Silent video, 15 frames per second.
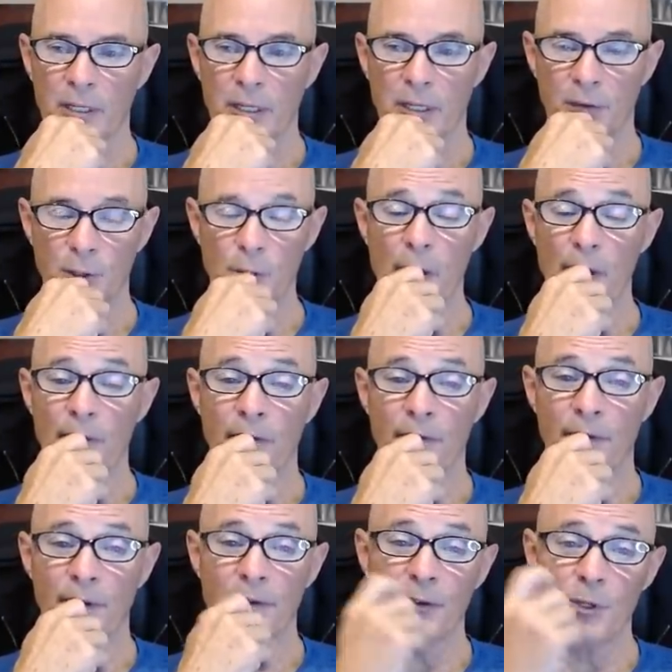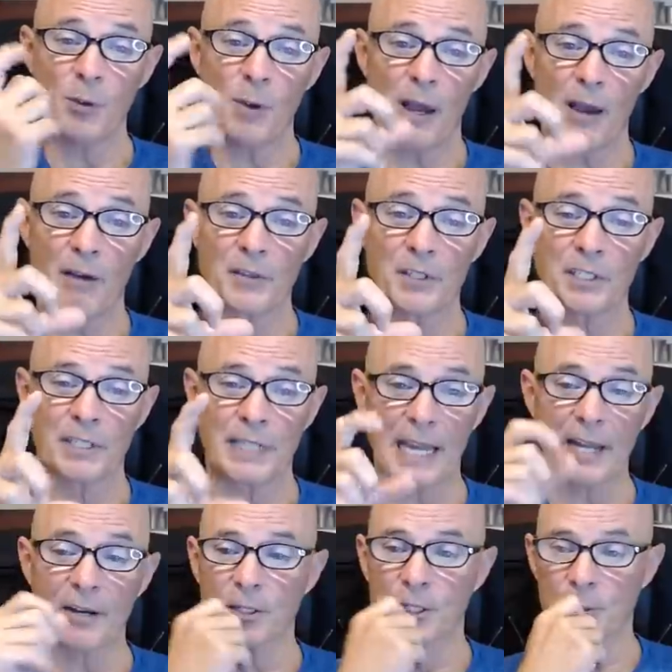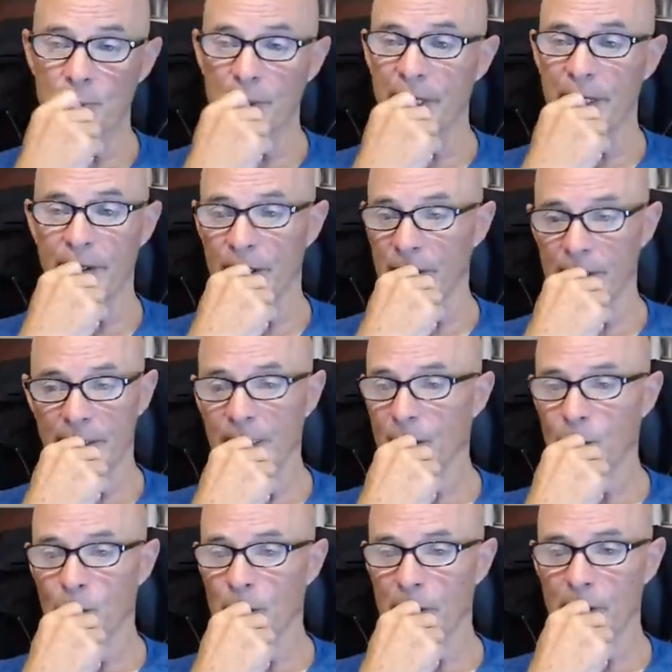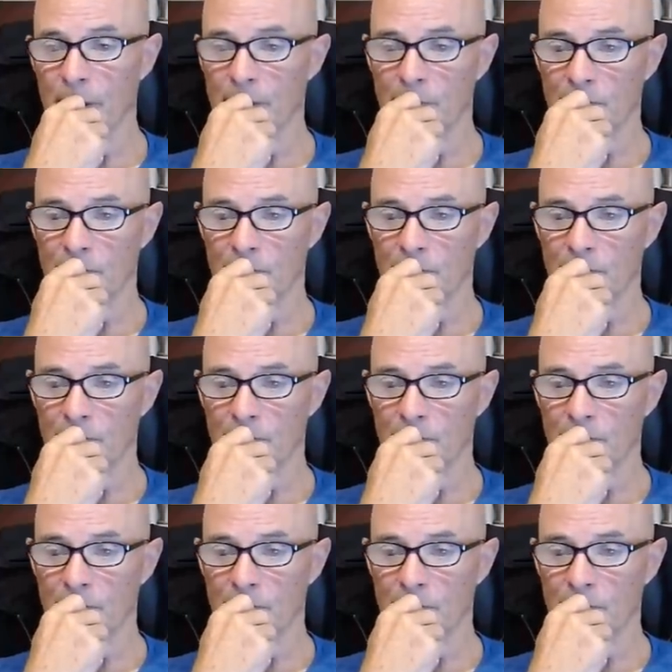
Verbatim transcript: If you have a if you have the standard spring in there, it's not going to work.